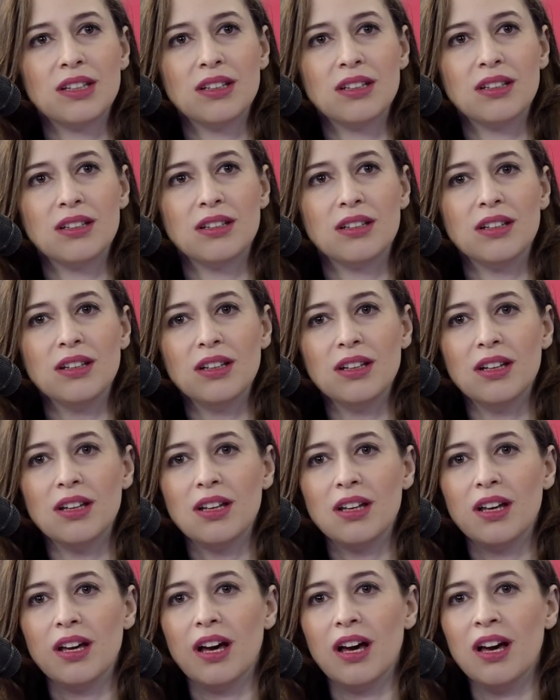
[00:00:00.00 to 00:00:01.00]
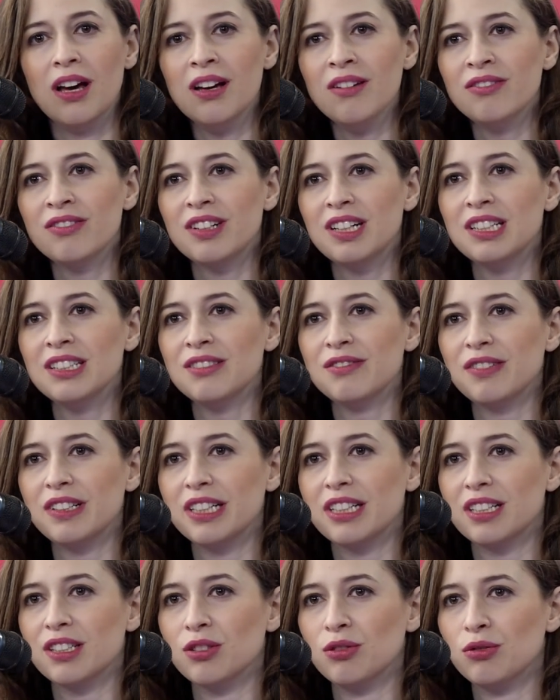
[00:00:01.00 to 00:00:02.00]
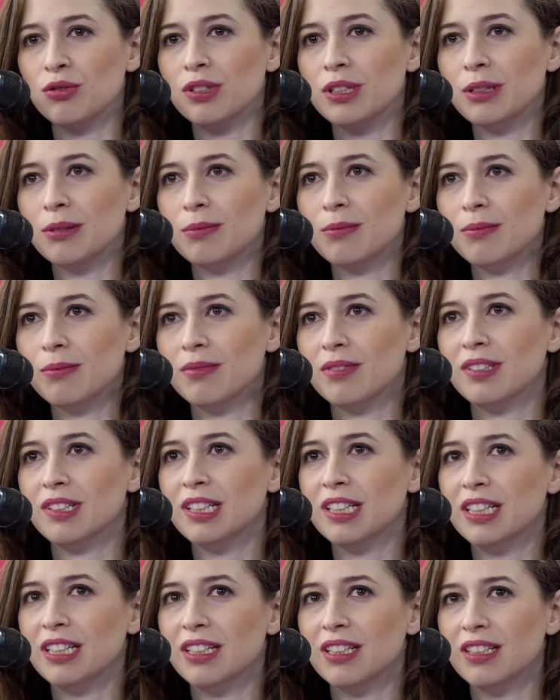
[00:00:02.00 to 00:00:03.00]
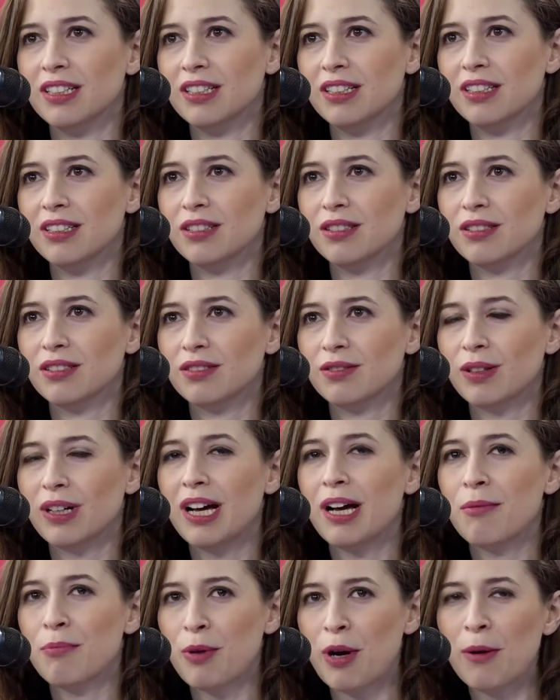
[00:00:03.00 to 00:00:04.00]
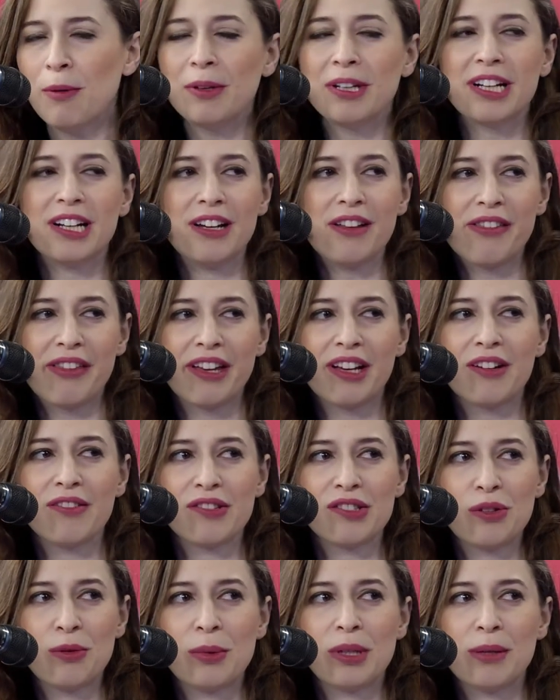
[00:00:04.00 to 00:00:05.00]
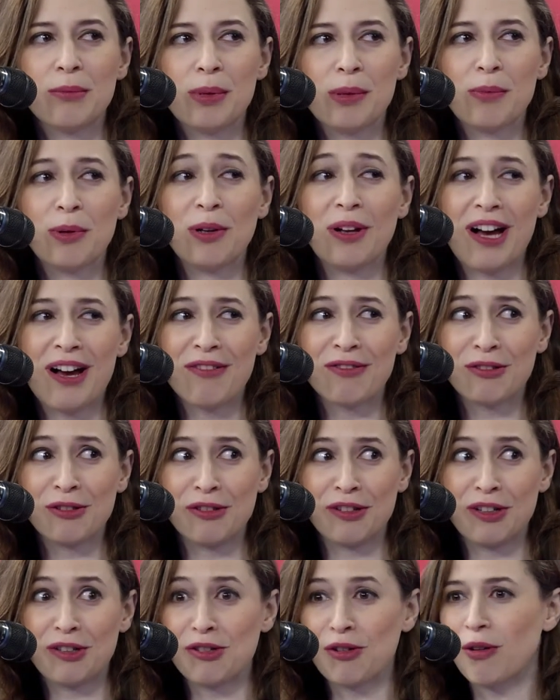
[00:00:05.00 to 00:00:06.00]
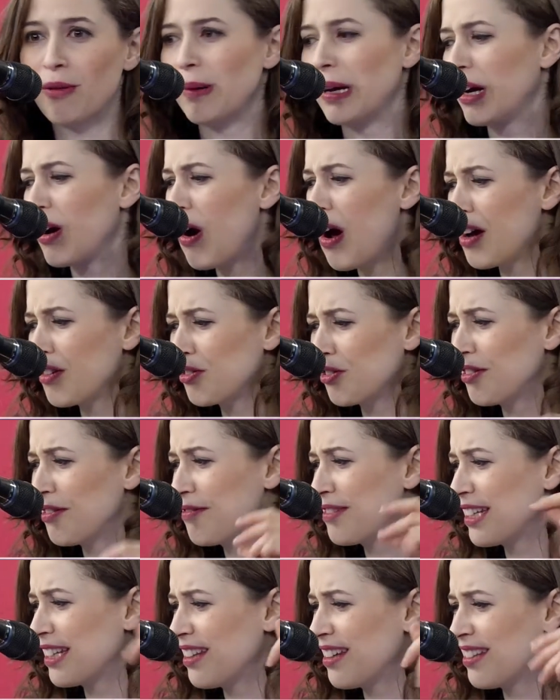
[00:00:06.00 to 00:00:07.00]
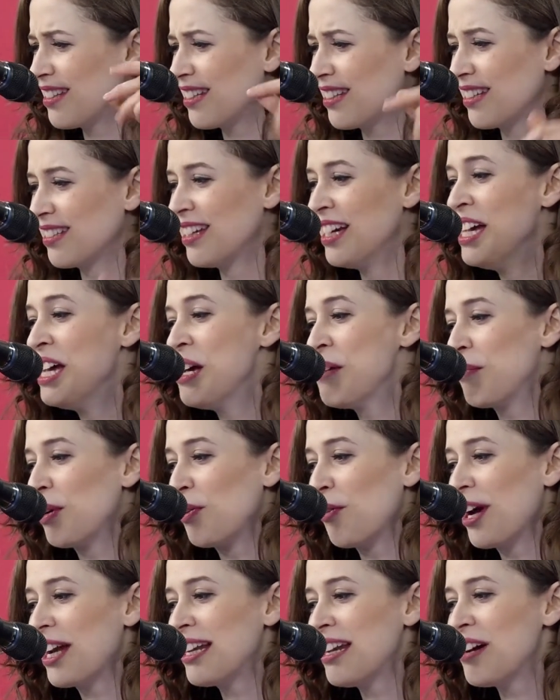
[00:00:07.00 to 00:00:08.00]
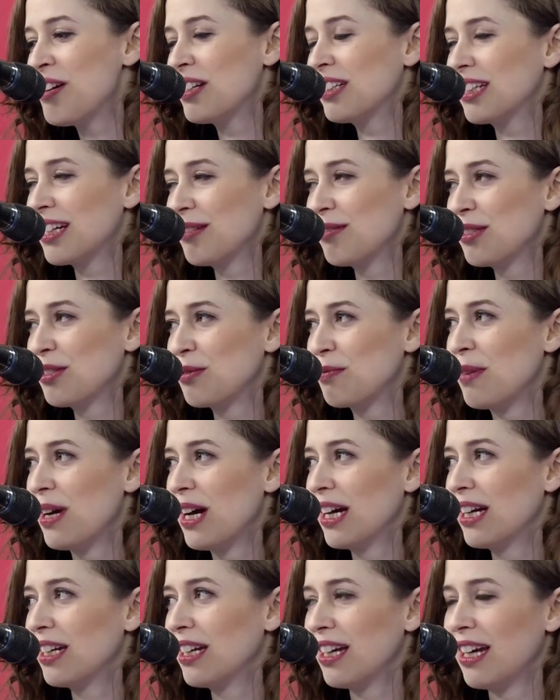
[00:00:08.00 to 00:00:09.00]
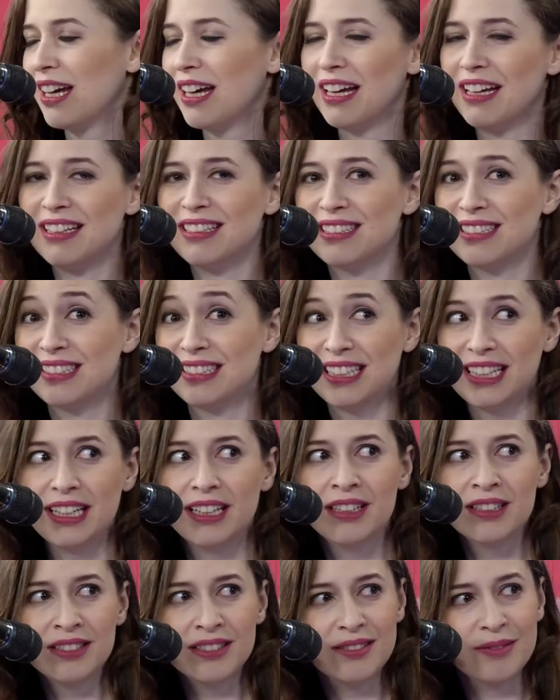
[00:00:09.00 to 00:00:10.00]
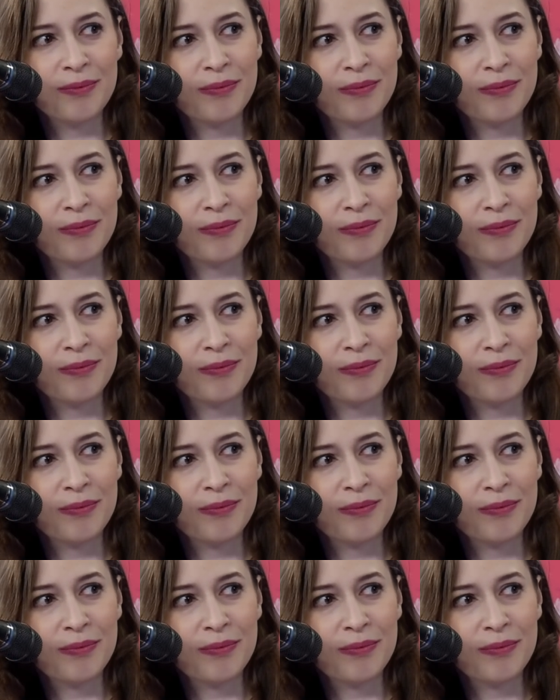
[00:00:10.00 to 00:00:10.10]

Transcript: I have kind of like a dream. Well, I'm probably gonna think of so many people after the show. I'm like, oh, I should have said this and this. But right now, it comes to mind, Sting.